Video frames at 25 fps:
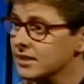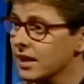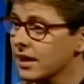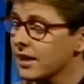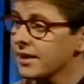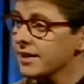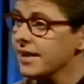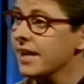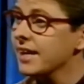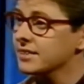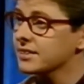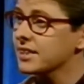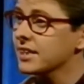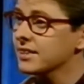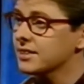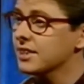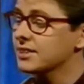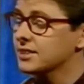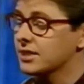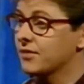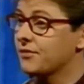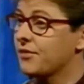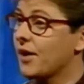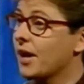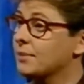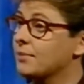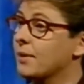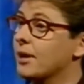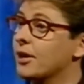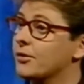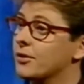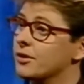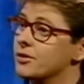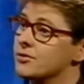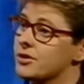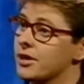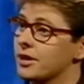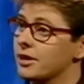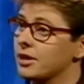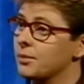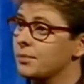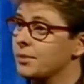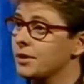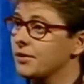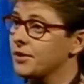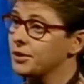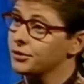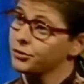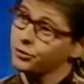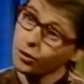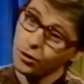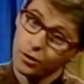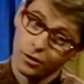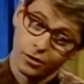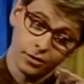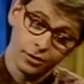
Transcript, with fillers: Yes, yes, yes, yes. In fact, my career's taken a bit of a